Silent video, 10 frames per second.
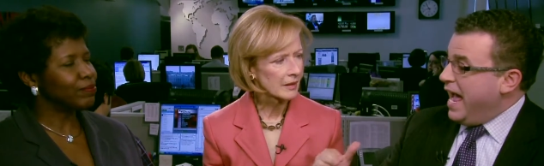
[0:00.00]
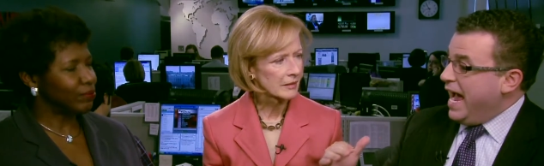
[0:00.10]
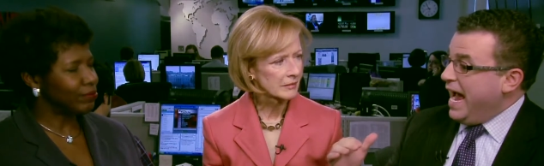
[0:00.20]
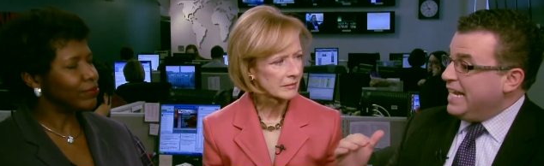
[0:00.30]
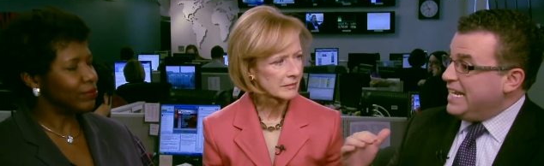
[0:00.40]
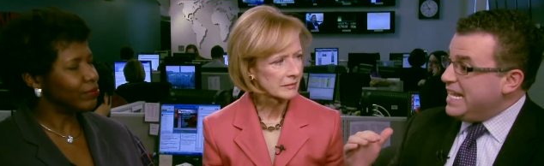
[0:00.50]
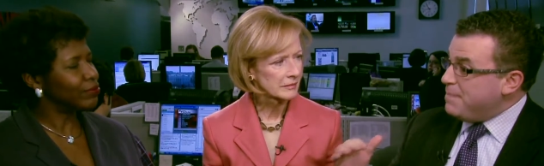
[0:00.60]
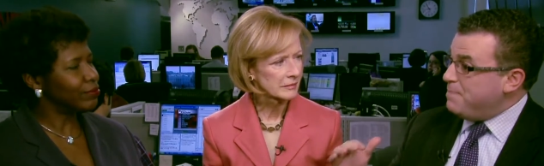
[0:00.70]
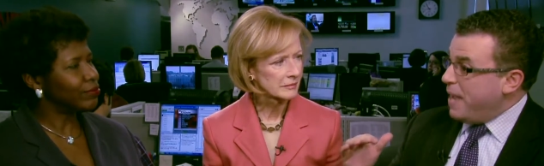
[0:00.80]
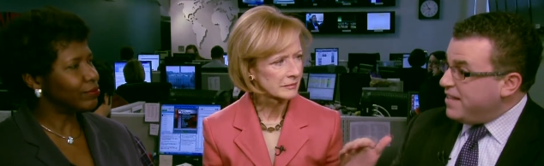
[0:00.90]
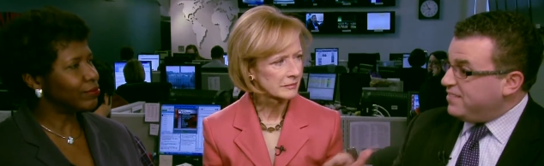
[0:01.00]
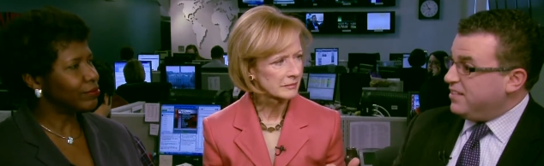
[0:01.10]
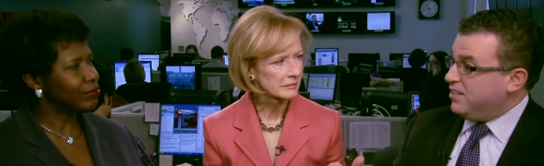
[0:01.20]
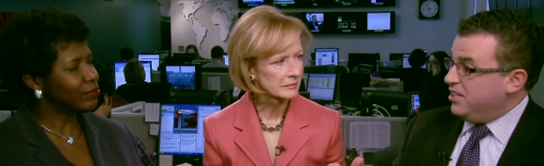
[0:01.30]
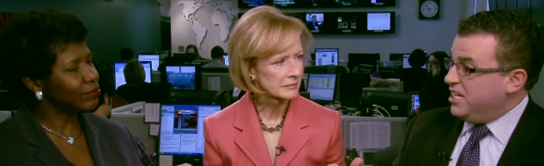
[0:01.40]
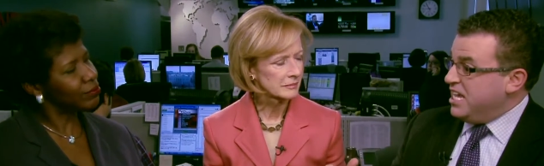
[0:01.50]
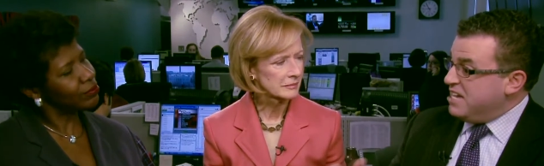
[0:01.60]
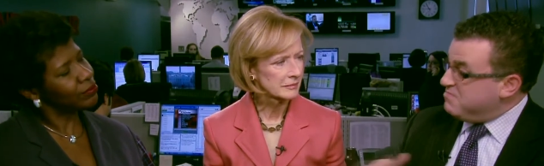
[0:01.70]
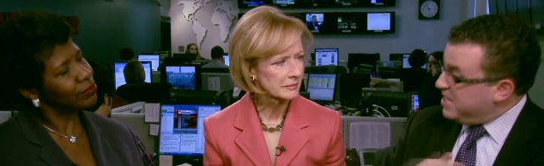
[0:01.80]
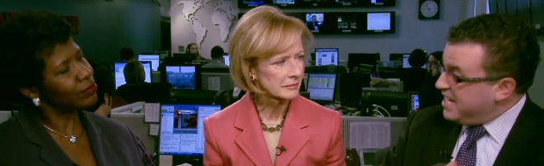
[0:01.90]
Speaker 1: A- and he basically
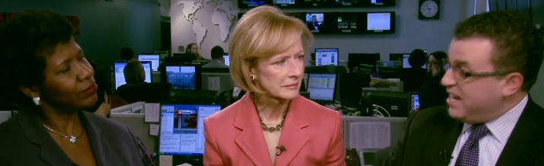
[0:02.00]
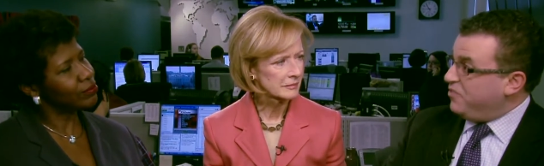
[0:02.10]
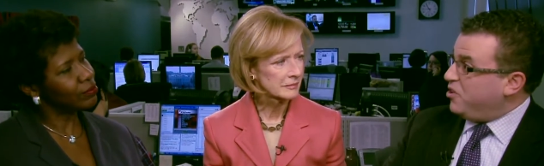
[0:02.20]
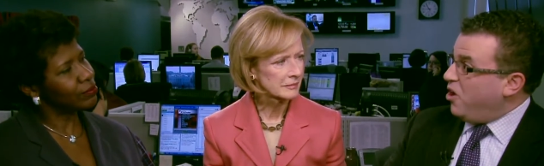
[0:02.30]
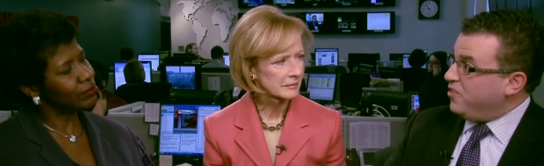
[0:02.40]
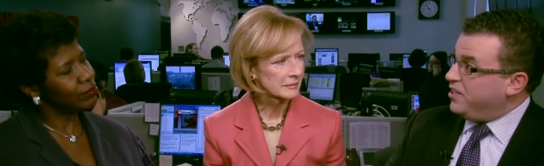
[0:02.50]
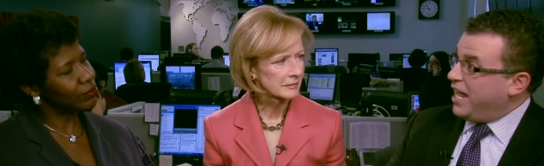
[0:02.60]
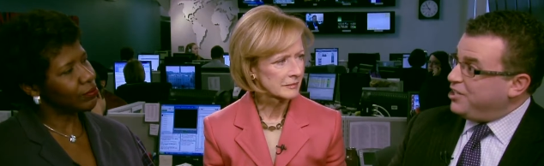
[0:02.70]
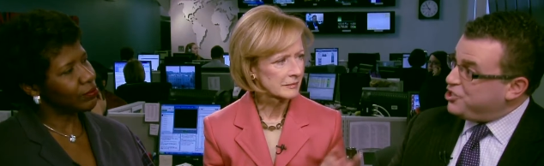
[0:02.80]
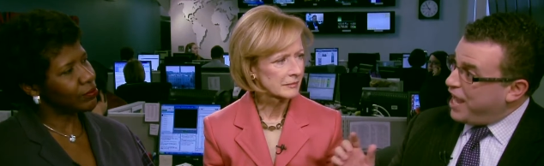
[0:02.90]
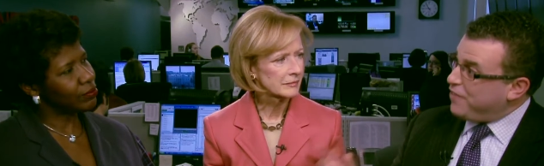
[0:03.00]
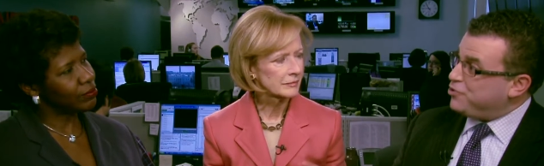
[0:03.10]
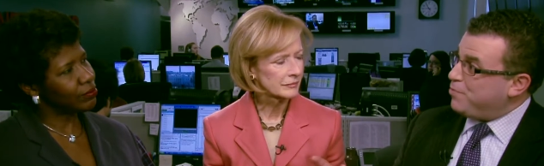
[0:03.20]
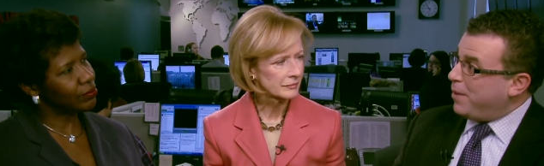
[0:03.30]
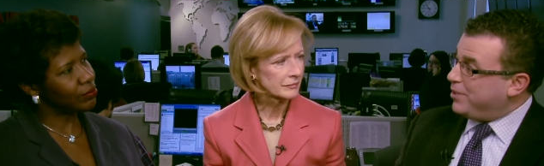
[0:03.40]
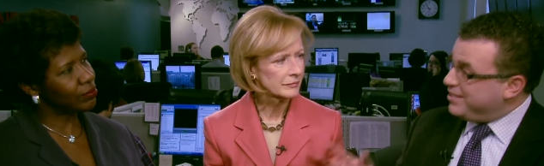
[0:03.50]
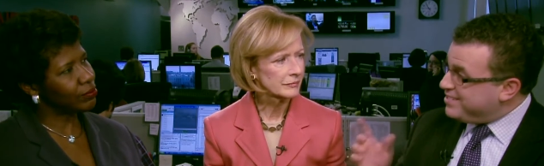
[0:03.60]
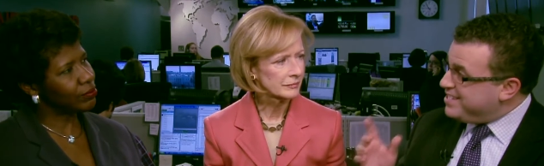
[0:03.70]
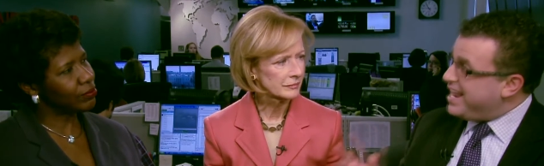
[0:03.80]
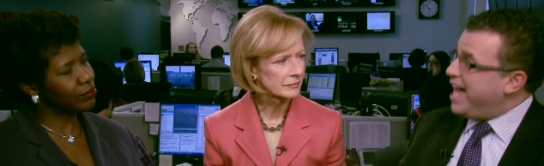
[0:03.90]
laid down the gauntlet and challenged
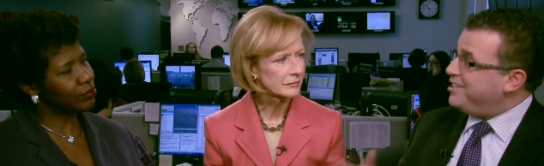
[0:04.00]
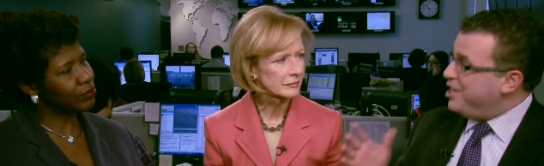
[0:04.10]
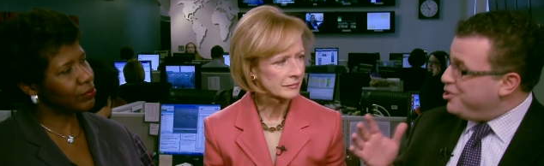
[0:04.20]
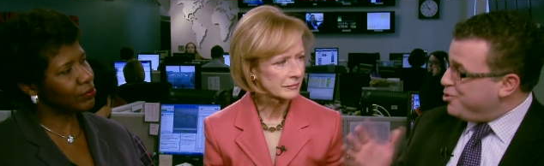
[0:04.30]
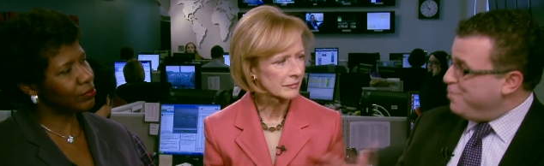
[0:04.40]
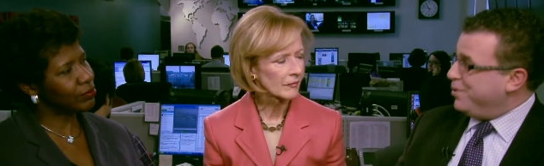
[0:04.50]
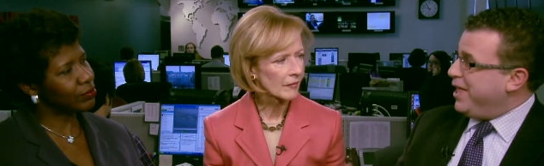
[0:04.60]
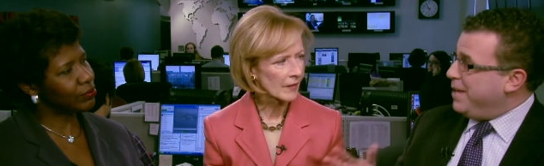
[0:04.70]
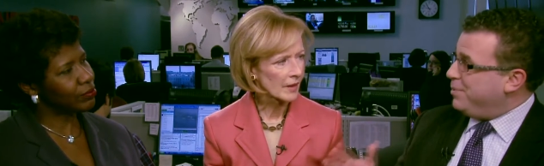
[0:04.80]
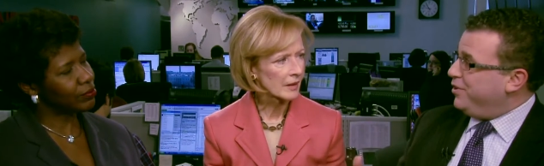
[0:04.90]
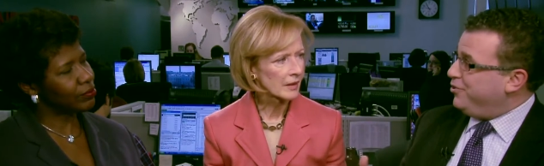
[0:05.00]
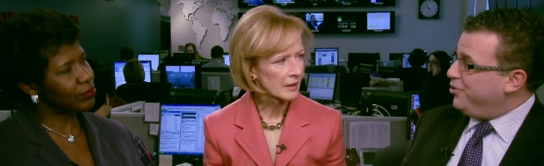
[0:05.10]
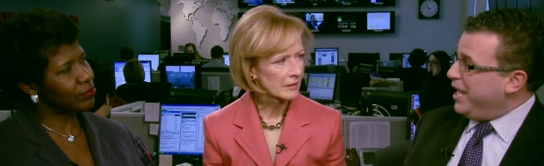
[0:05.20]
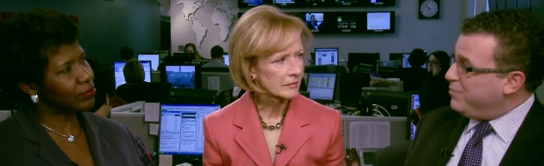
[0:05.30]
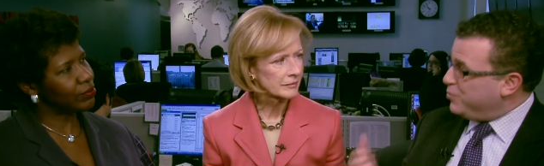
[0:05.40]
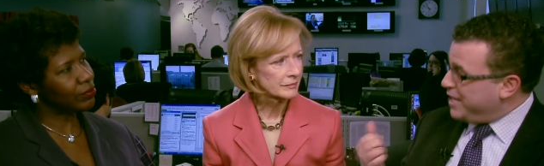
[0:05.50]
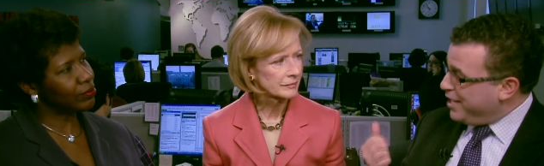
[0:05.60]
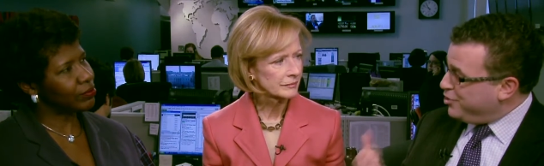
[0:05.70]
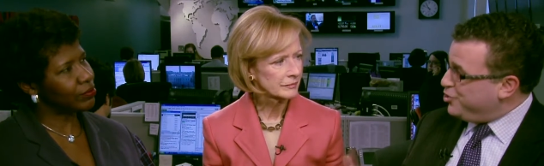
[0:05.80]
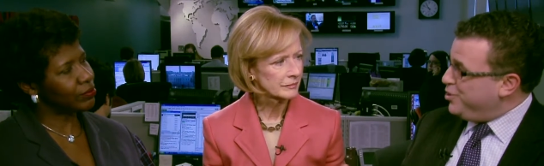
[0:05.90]
Republicans not to play political games with
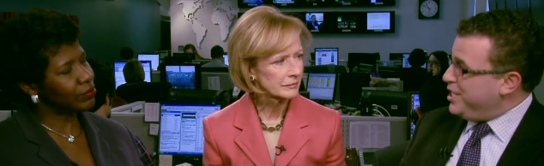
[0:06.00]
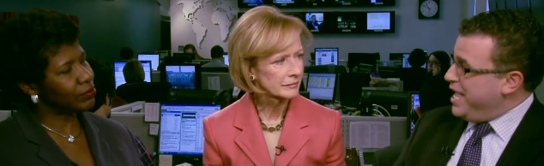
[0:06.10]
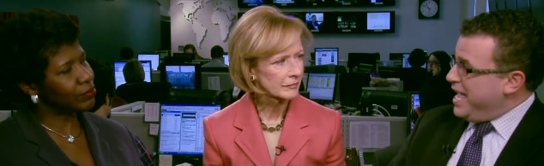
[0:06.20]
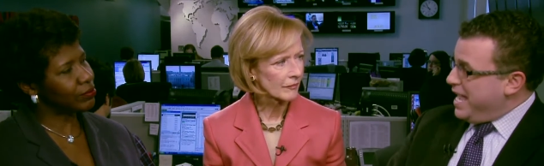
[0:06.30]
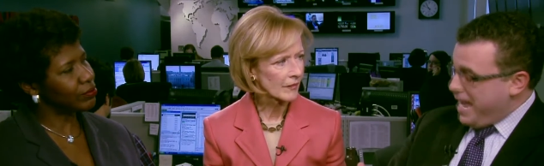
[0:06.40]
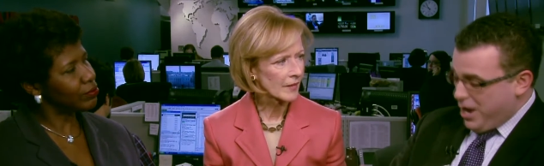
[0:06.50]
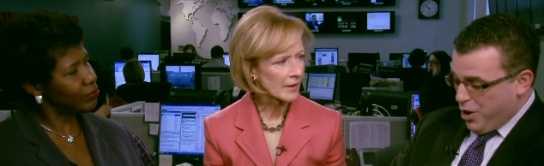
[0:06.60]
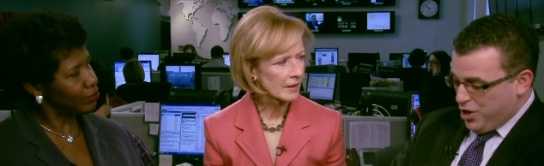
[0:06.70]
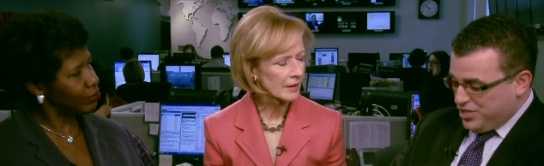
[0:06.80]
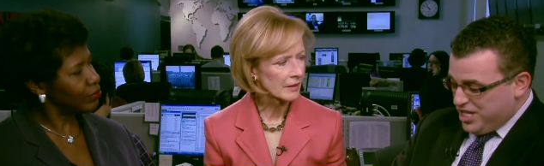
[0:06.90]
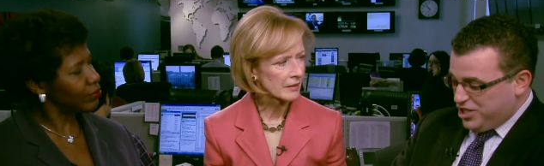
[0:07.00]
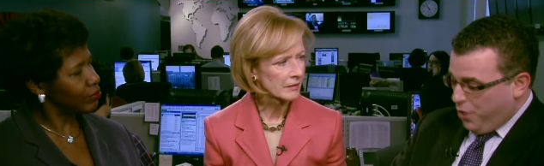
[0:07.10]
that. Judy, is this